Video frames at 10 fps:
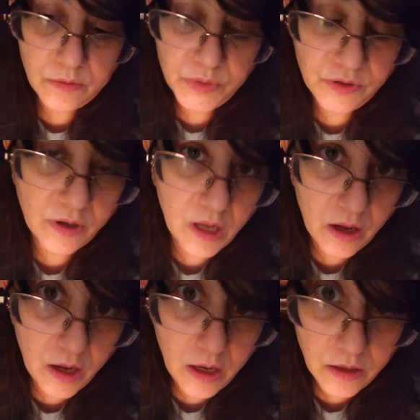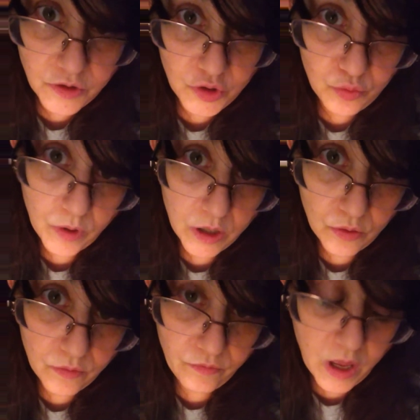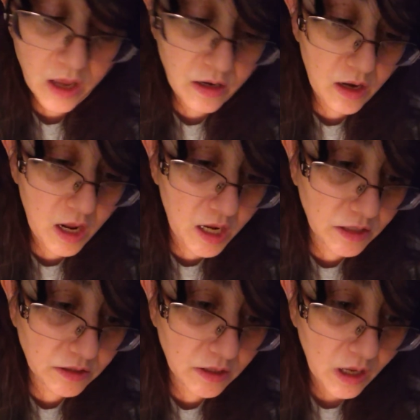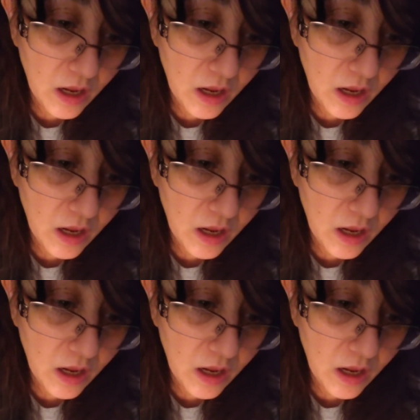It's like 8:12 at night.